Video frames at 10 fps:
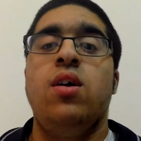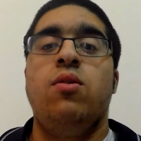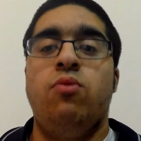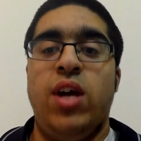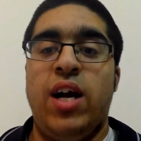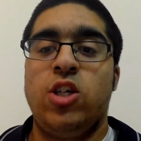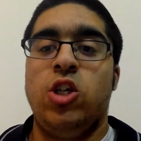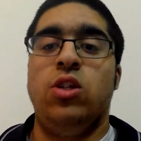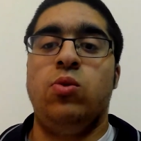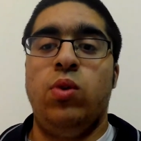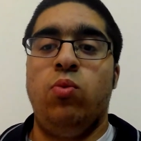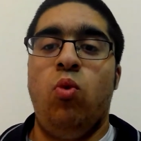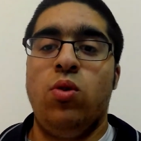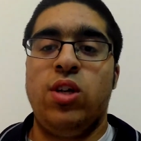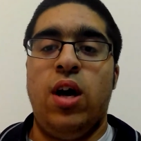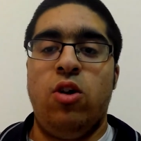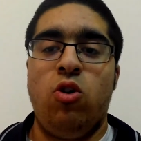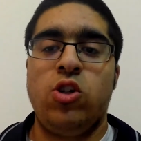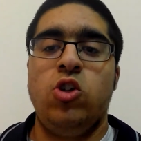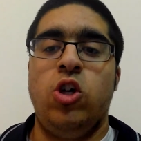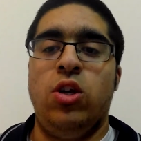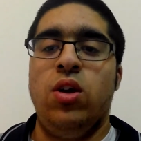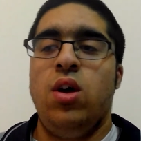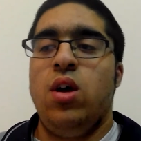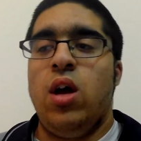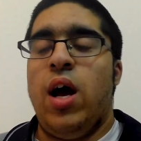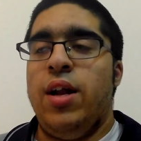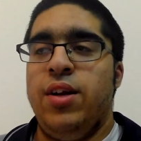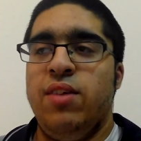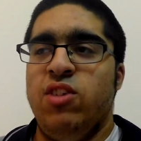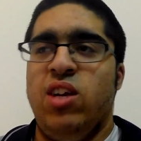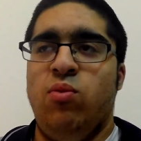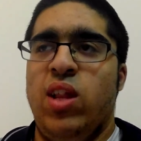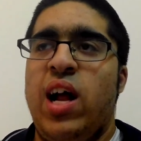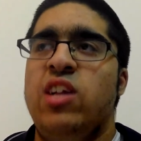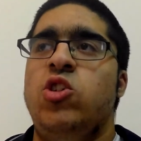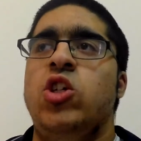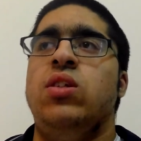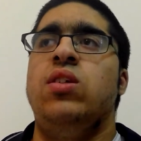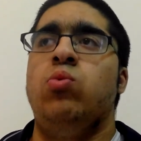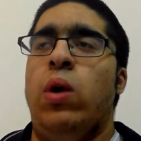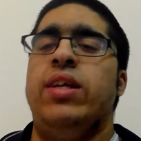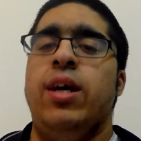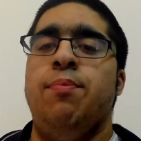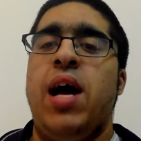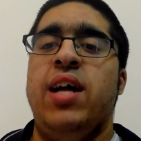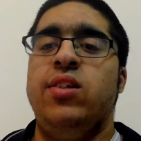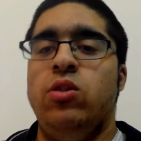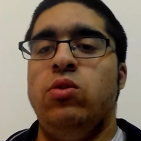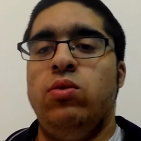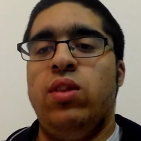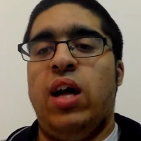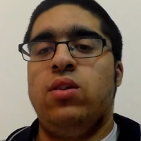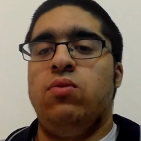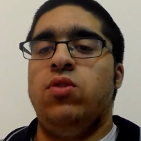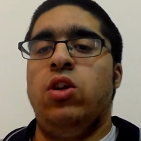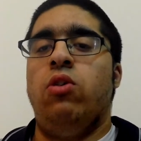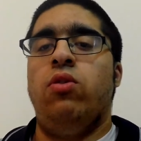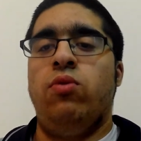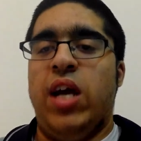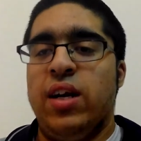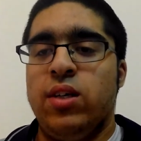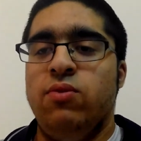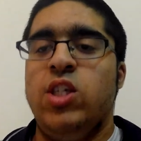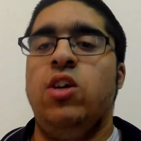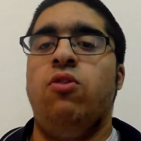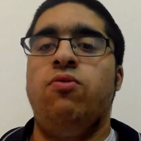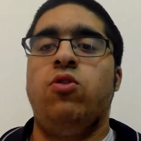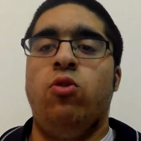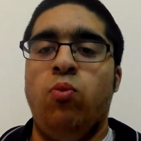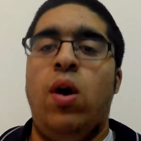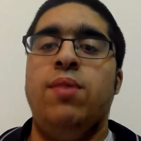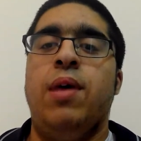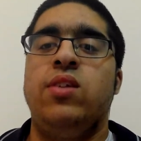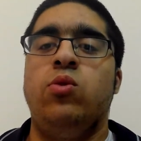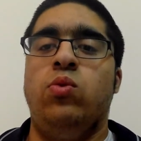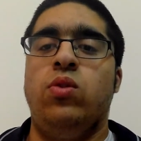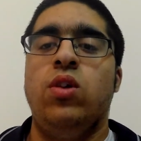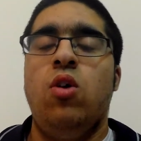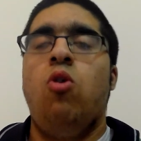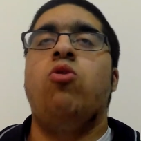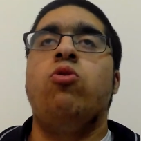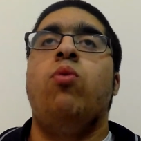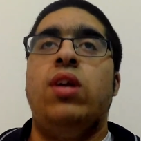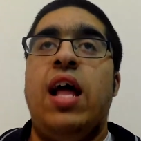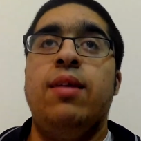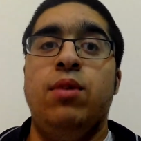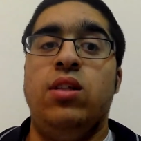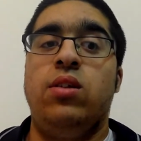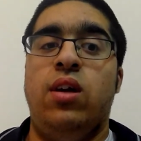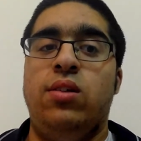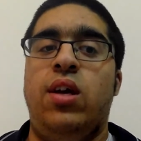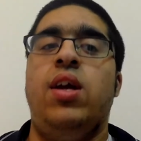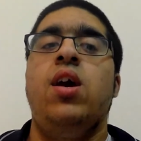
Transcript: reactions with water and oxygen, and even with halogens when compared to that of the reactivity of group 1 metals or group 1 elements, I'd say,